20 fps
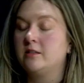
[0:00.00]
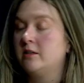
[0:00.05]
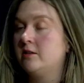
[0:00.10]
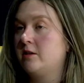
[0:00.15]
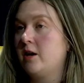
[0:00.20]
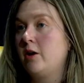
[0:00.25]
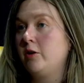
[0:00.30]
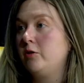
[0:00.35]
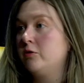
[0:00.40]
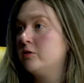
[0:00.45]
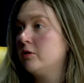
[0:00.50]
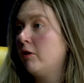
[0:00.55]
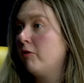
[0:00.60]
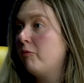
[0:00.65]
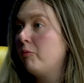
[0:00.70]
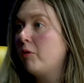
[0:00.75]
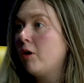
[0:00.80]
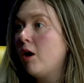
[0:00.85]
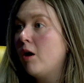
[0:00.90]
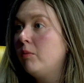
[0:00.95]
It's how you solve
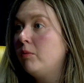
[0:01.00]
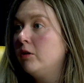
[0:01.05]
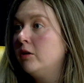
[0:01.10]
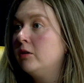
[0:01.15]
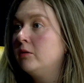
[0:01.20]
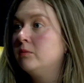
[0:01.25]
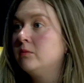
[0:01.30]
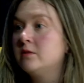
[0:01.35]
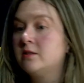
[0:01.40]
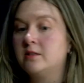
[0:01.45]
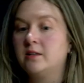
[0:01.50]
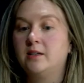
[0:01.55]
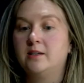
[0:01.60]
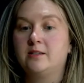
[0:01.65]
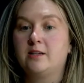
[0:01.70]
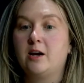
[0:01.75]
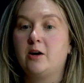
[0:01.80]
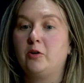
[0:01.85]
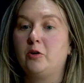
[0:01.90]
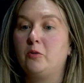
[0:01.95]
problems, it's
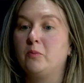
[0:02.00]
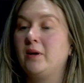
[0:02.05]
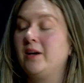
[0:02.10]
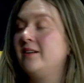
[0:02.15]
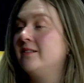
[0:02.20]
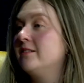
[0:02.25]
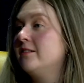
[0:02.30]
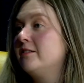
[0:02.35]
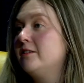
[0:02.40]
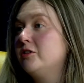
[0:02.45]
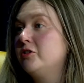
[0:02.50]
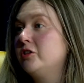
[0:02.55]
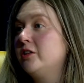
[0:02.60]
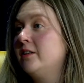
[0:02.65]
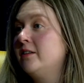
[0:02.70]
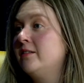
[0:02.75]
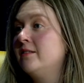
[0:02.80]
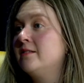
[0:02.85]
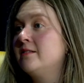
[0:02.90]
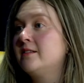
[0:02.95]
how you make
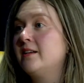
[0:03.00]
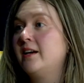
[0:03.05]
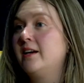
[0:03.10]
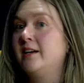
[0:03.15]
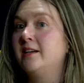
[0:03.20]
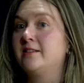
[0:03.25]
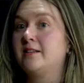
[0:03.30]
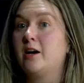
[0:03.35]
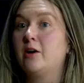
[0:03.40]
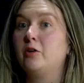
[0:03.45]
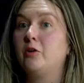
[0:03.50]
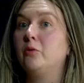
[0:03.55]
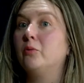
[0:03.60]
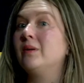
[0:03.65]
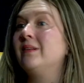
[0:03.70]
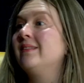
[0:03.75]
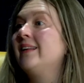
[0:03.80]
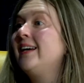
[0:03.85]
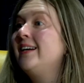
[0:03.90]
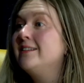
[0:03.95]
decisions, it's how you
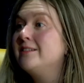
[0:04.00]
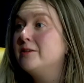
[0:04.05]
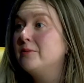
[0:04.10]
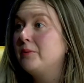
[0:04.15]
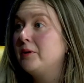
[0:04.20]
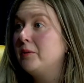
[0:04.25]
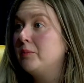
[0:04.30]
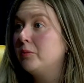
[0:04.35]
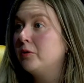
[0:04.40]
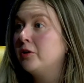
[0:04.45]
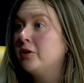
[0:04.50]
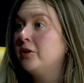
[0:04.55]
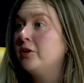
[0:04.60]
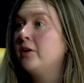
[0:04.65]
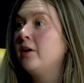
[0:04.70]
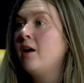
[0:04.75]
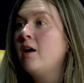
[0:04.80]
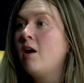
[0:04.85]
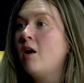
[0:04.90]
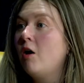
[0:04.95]
relate to
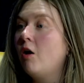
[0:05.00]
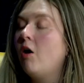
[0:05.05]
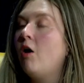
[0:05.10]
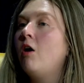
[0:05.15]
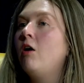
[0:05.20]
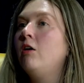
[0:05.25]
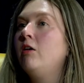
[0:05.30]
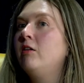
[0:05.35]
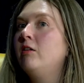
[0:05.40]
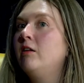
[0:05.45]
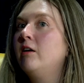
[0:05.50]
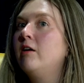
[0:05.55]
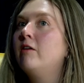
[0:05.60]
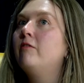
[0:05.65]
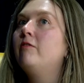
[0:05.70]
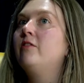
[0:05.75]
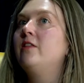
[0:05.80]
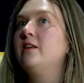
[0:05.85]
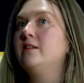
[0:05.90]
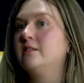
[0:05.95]
people. All
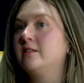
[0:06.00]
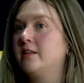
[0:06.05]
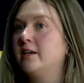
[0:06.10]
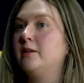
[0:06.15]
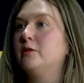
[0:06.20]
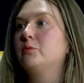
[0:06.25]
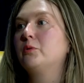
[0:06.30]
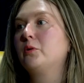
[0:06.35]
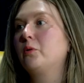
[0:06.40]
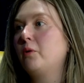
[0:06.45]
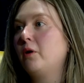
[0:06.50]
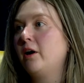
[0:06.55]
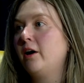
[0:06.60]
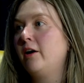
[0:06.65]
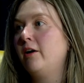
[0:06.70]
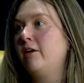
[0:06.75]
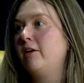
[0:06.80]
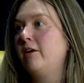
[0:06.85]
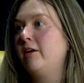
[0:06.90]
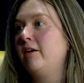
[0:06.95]
of these things
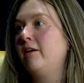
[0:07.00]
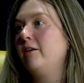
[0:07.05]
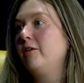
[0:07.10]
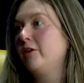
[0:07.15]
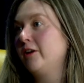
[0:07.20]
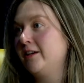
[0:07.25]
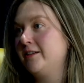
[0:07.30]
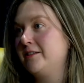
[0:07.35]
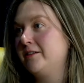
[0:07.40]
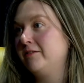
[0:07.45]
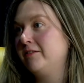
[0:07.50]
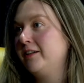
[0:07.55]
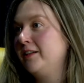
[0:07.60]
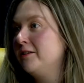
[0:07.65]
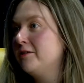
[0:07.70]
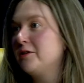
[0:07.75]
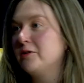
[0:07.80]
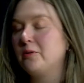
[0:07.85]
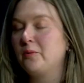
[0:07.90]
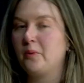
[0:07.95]
require creativity.
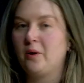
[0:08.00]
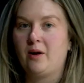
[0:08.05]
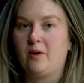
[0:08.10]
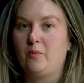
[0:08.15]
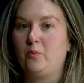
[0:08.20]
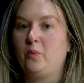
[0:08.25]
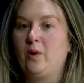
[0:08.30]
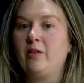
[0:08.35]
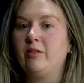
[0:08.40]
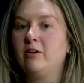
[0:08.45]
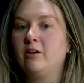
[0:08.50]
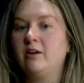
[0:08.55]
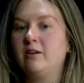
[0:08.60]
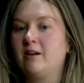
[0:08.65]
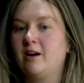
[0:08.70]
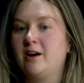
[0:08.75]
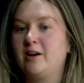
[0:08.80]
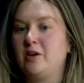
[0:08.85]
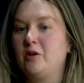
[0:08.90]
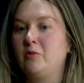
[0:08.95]
So whether or
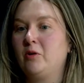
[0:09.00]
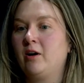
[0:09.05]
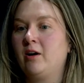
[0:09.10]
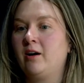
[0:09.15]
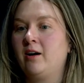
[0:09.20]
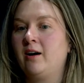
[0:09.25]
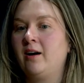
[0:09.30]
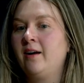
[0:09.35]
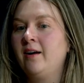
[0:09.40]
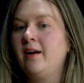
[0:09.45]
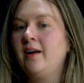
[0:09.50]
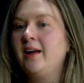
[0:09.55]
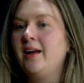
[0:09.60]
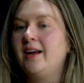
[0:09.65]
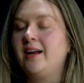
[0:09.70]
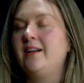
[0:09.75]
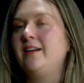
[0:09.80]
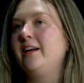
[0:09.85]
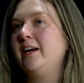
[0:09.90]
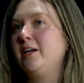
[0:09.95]
not you are
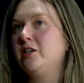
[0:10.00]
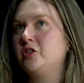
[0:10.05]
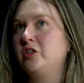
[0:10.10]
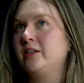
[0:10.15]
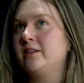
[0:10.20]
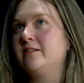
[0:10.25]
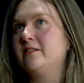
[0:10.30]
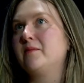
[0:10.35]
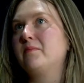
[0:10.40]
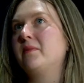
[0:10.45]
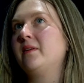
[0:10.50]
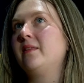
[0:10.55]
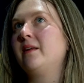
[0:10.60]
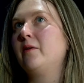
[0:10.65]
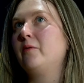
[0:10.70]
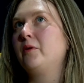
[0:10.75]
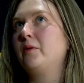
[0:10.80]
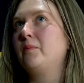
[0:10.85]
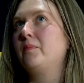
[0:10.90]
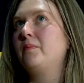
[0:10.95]
engaging in something
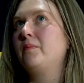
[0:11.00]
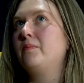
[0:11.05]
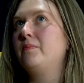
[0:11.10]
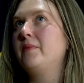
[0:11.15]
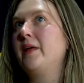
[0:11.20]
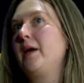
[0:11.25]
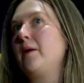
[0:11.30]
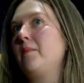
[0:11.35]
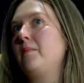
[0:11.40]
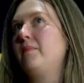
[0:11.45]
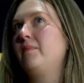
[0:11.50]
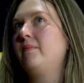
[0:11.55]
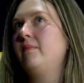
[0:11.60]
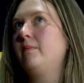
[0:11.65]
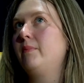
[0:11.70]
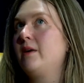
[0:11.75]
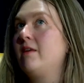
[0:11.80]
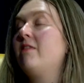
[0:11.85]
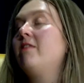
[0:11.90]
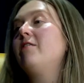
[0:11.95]
that would like
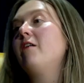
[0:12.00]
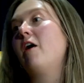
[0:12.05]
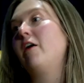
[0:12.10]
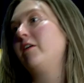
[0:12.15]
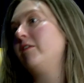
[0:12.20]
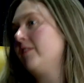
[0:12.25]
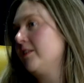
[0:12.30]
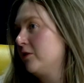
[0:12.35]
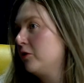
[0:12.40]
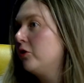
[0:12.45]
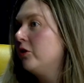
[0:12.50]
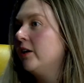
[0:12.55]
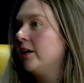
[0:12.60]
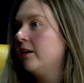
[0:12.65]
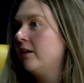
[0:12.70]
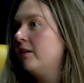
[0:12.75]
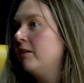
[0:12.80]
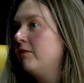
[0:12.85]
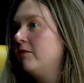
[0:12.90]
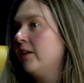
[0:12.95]
be thought of as
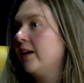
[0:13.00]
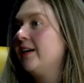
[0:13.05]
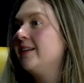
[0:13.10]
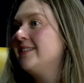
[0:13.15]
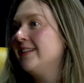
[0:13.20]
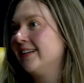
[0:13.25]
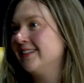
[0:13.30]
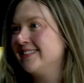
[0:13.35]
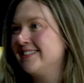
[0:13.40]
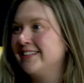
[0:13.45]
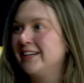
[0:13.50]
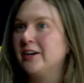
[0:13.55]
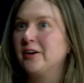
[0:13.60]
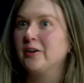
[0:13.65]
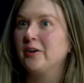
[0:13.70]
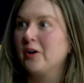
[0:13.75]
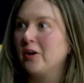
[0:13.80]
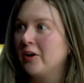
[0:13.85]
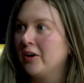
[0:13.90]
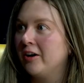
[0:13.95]
creative, like dancing
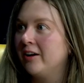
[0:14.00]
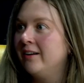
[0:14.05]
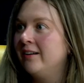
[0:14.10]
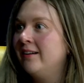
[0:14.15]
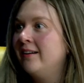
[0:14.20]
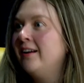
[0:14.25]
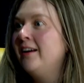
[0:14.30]
or art,